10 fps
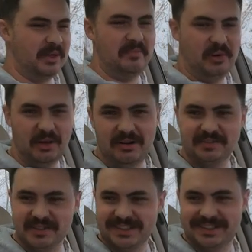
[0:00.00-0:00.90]
a
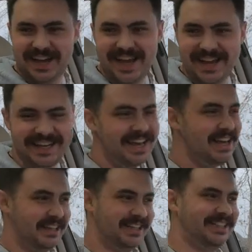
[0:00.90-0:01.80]
pull off to the side,
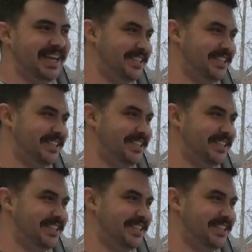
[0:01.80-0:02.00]
this